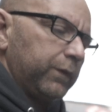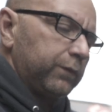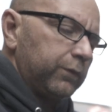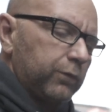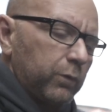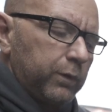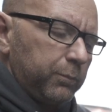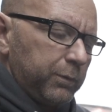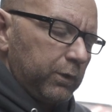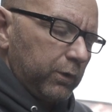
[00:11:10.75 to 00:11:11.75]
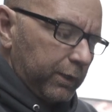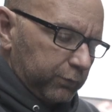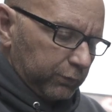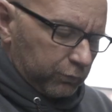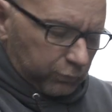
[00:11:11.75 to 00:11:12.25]
this is going to be your
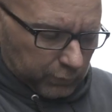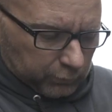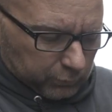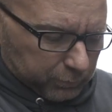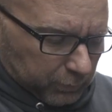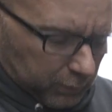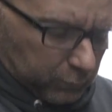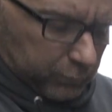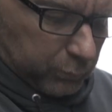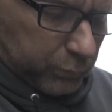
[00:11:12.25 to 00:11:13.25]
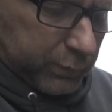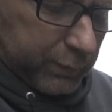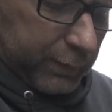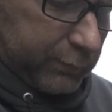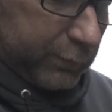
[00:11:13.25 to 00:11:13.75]
actually trailer plug, which will
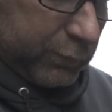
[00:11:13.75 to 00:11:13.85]
connect